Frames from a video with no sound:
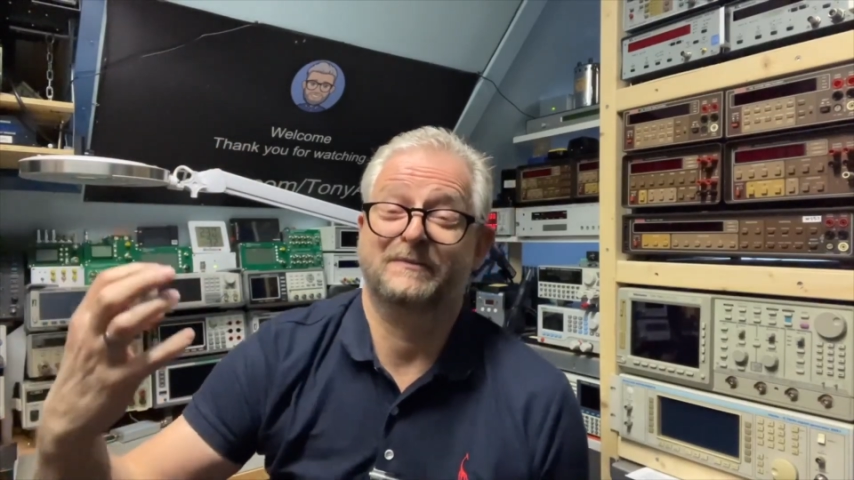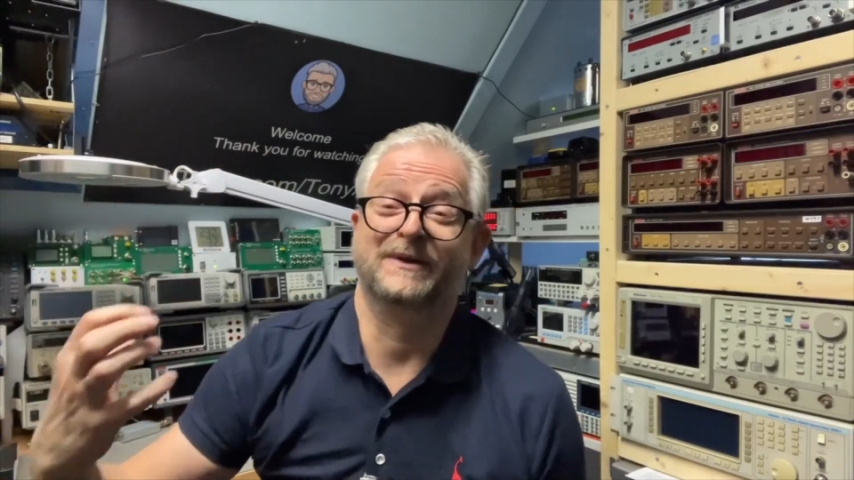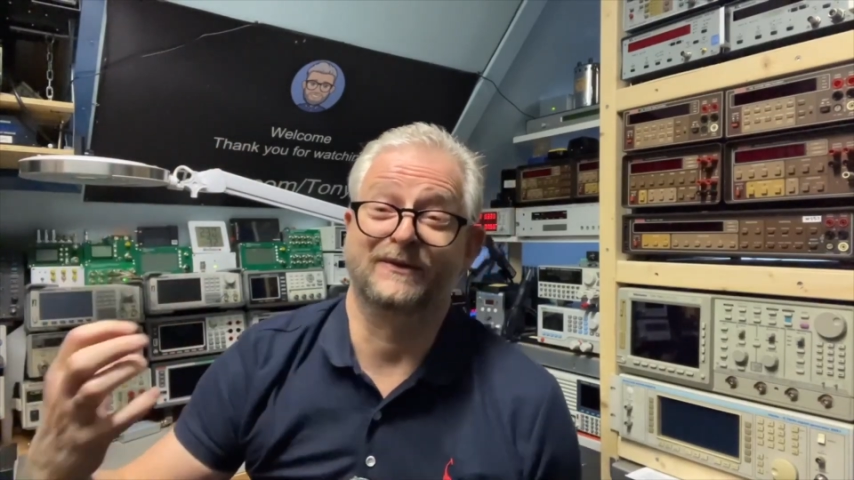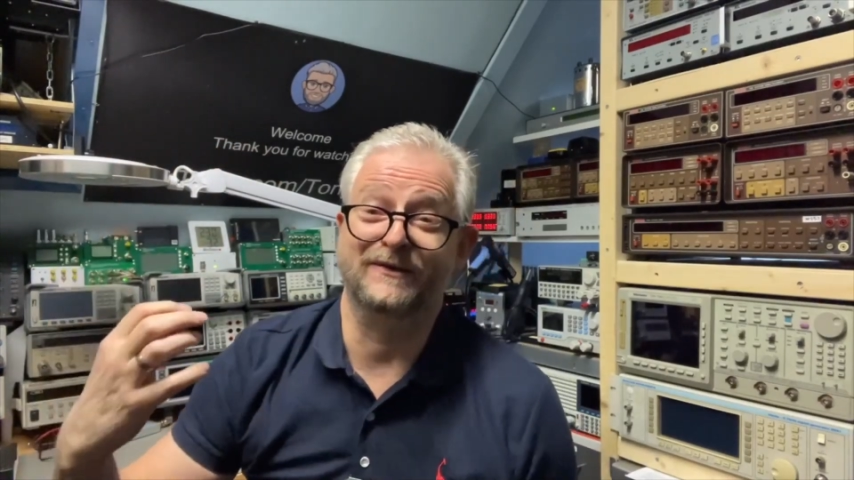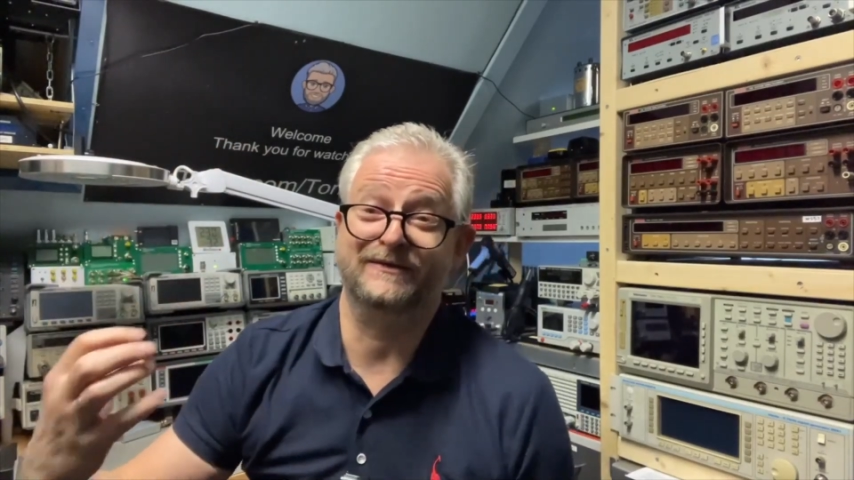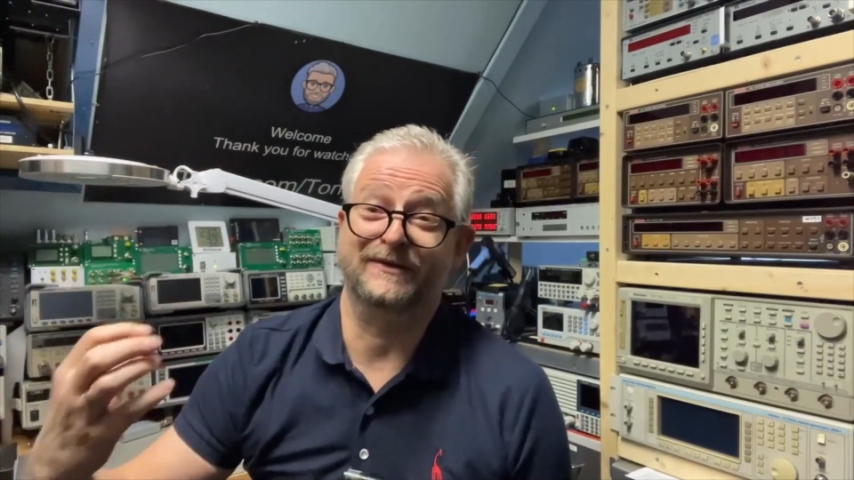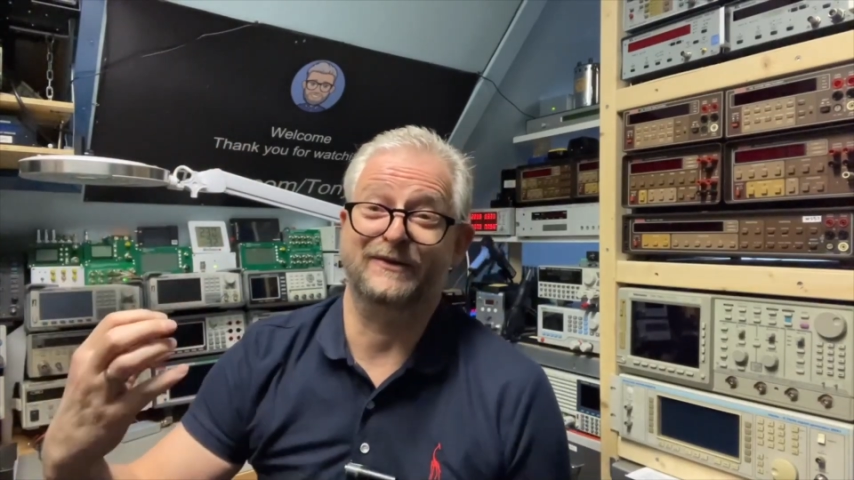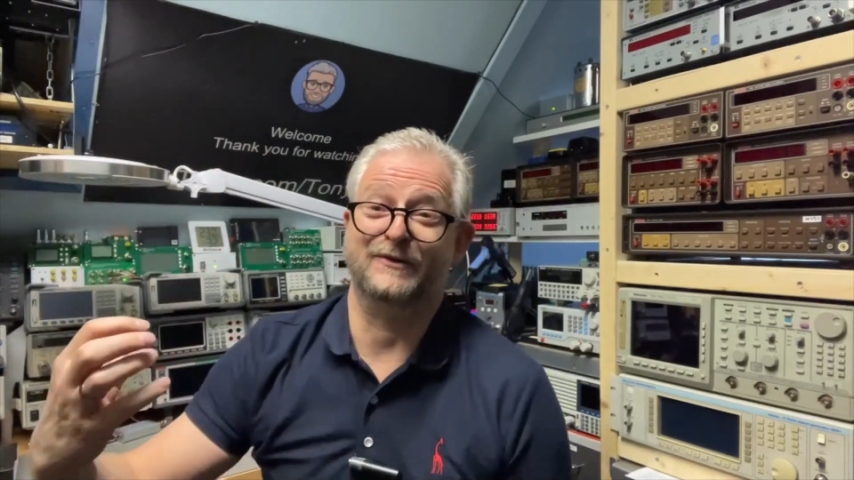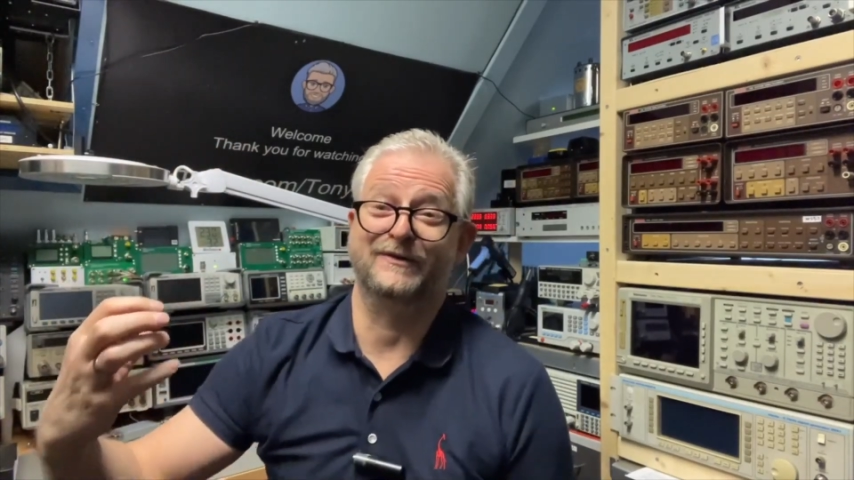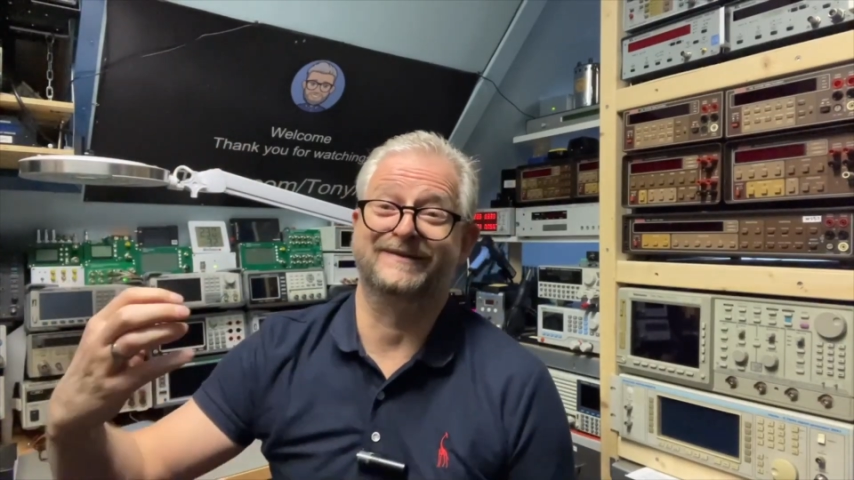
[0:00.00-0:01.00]
but also
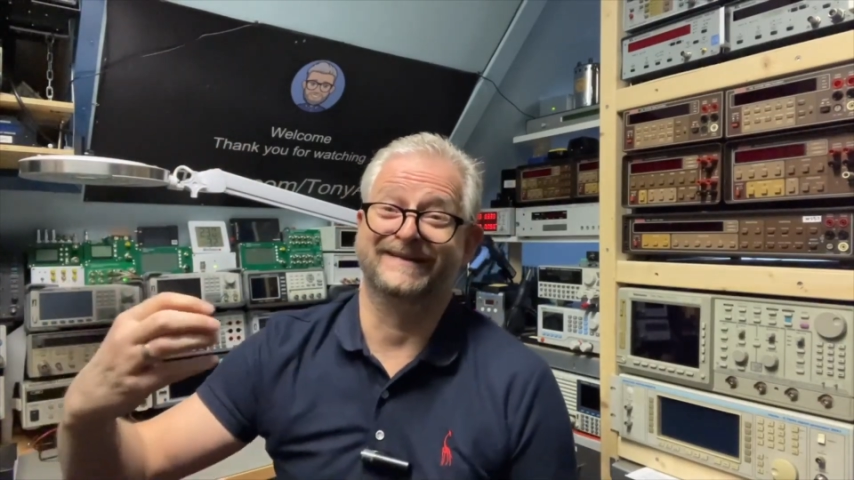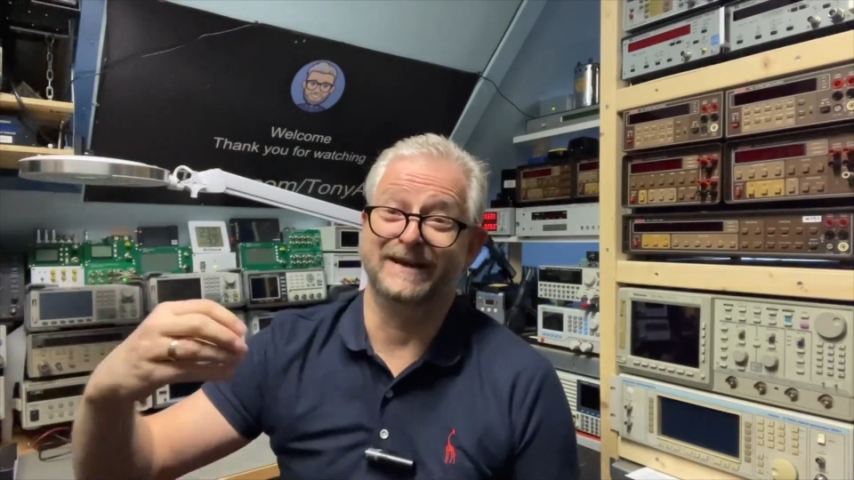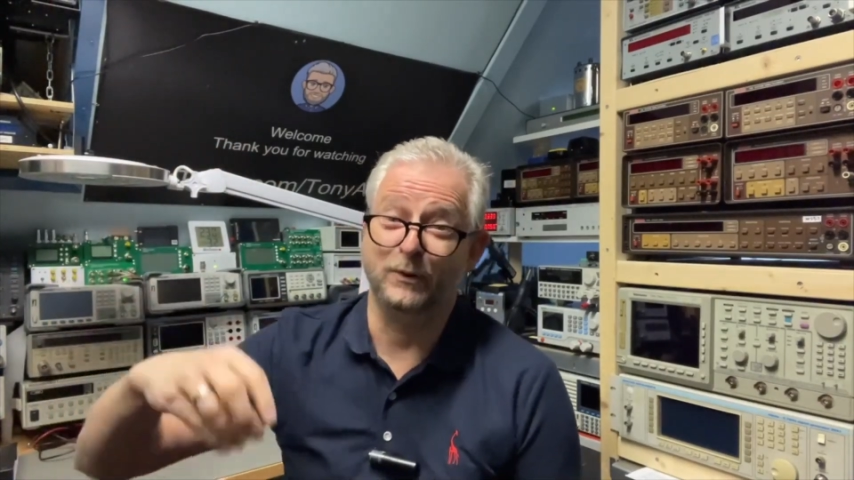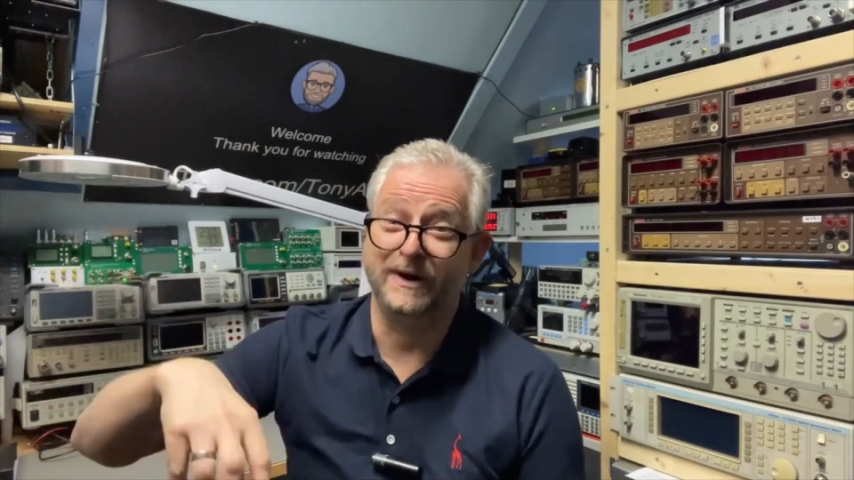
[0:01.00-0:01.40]
you could see